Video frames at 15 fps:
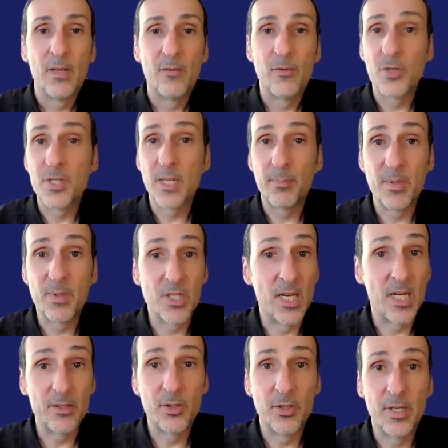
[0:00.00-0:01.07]
First step is
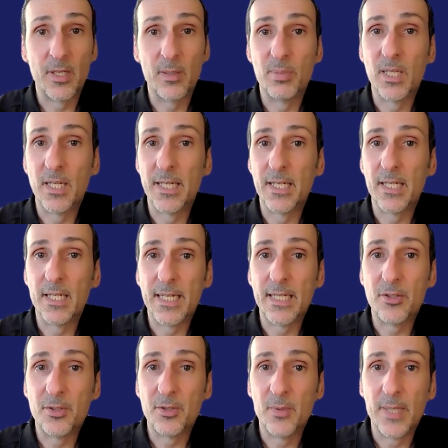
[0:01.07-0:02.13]
not turning a blind eye
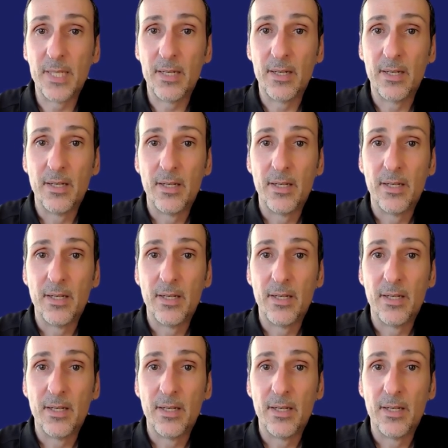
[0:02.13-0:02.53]
to it.